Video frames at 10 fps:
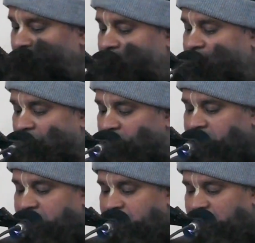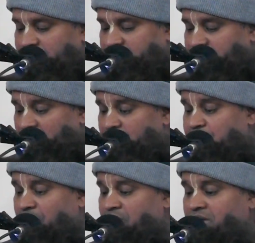entire human now
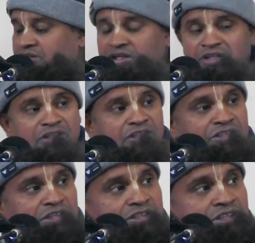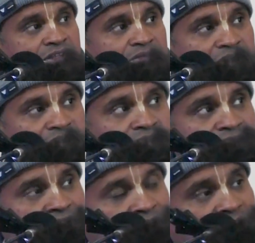protection association, you can
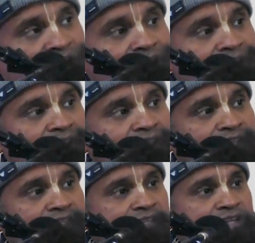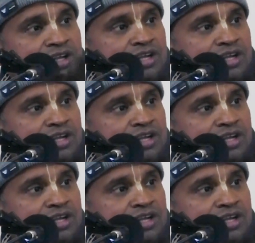see this